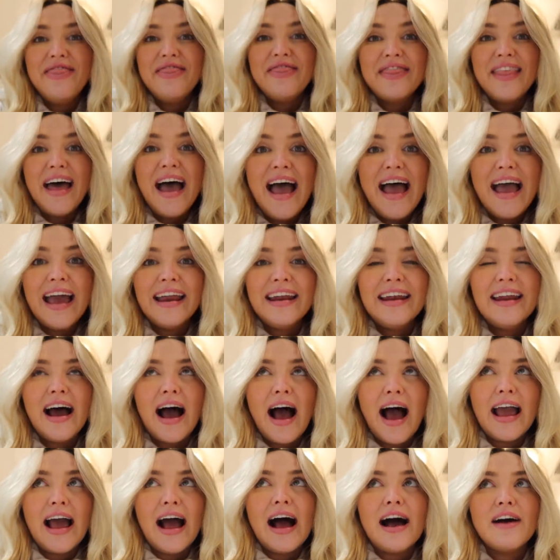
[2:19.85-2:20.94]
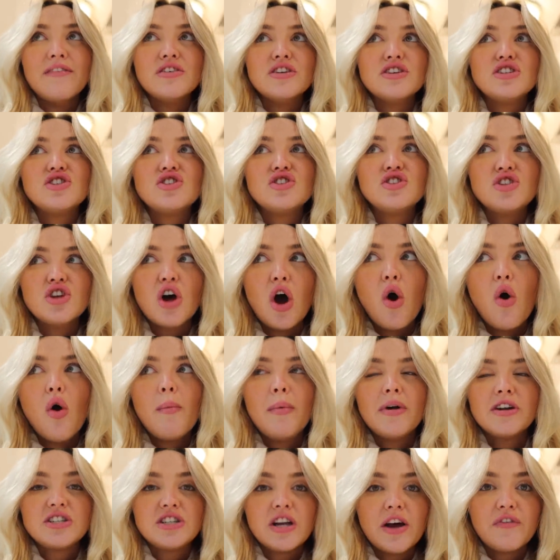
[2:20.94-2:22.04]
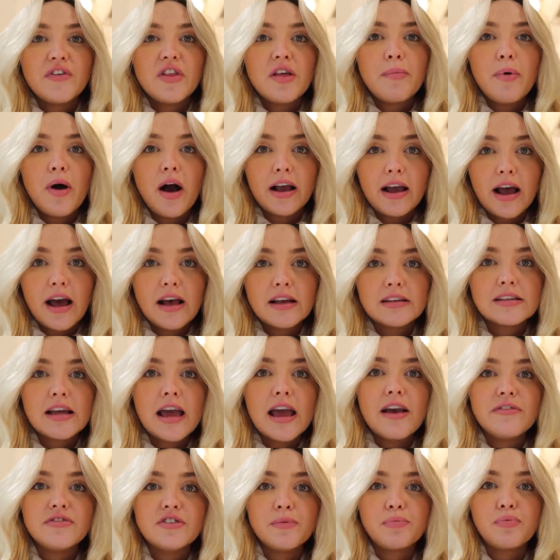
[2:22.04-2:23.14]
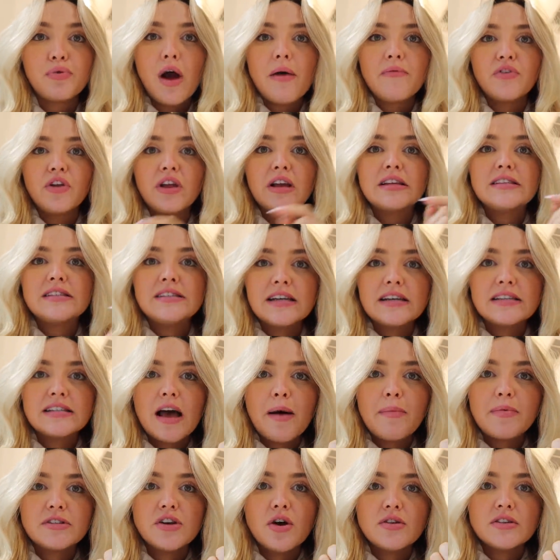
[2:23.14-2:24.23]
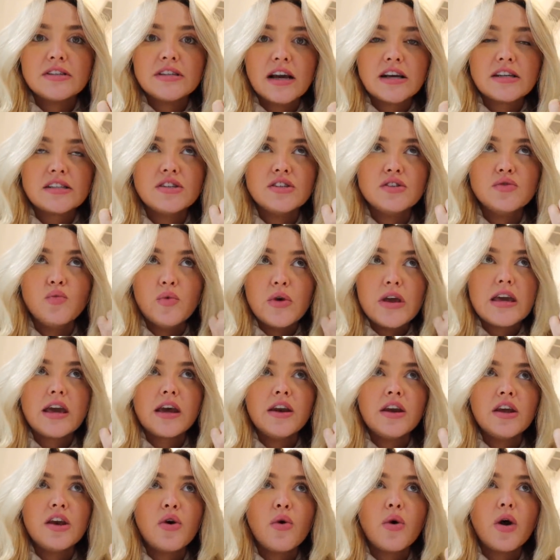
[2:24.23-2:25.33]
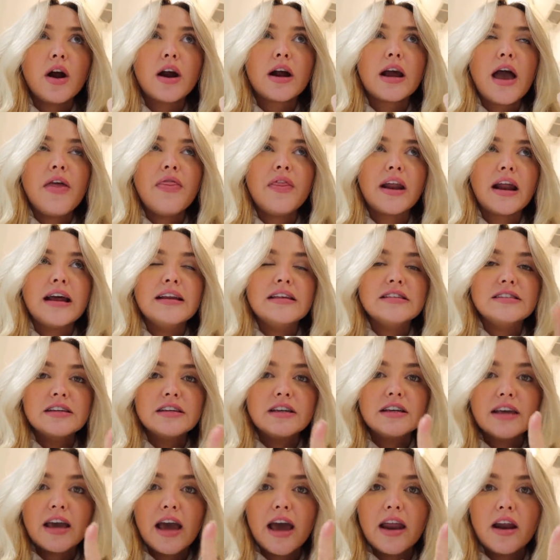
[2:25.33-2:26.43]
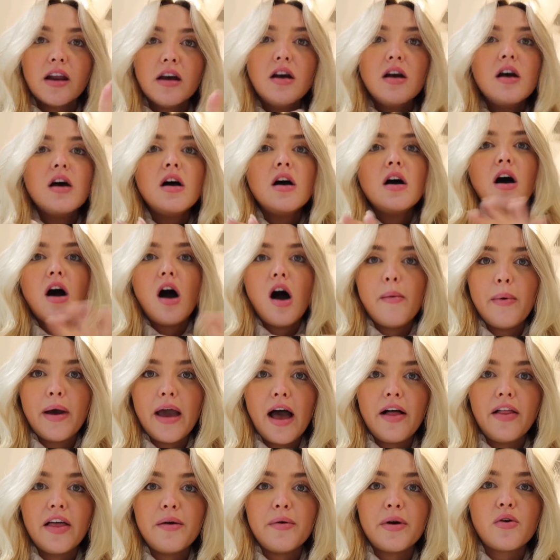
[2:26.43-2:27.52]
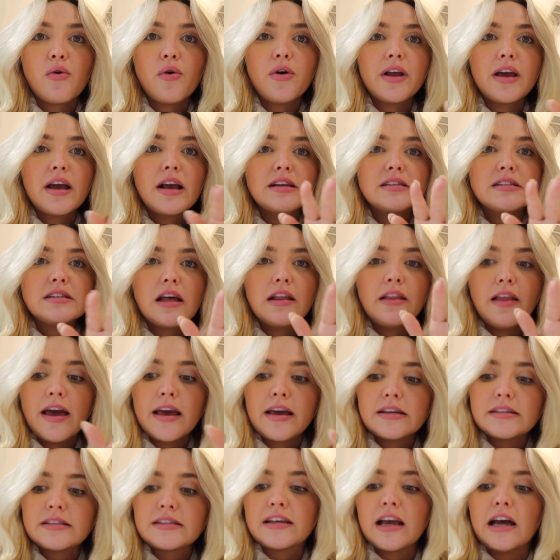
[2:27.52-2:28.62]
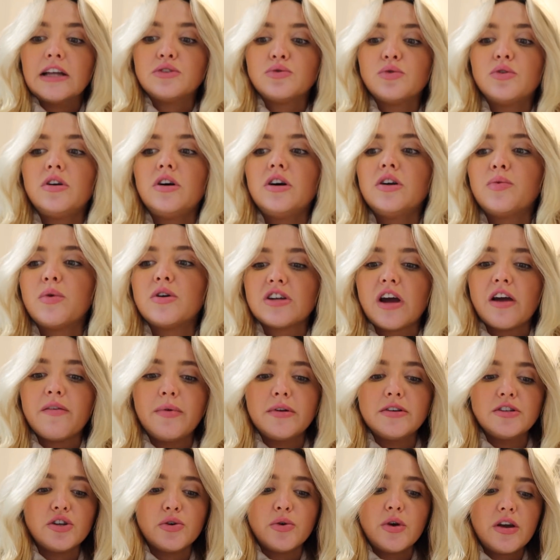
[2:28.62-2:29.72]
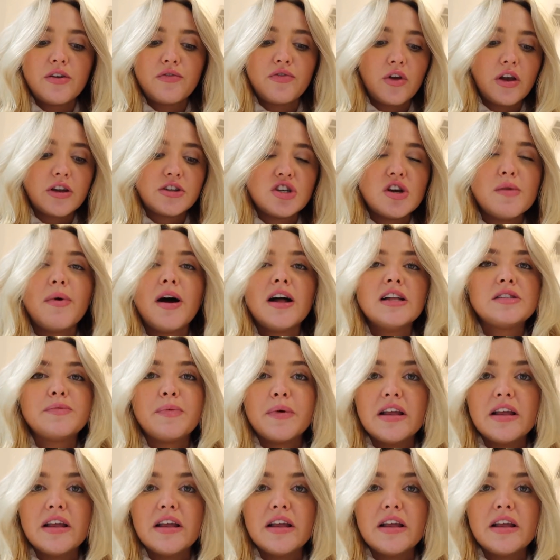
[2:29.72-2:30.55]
And then I have so much stuff for the podcast. I have to prep for like six episodes next week in New York. And then I need to get all my LA recordings like scheduled, which I've been doing for like two months.